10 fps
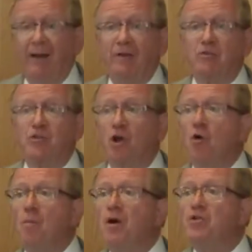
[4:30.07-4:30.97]
is
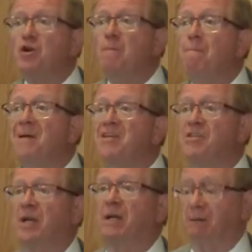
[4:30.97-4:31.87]
so much
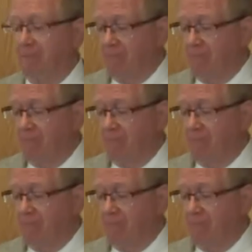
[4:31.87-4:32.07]
missing